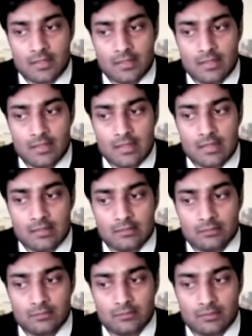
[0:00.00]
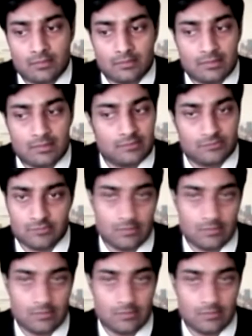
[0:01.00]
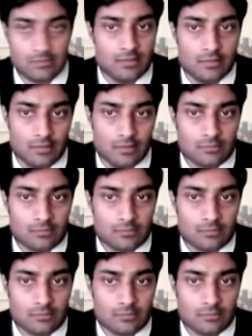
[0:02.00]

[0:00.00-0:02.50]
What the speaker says: And it's the same case in India.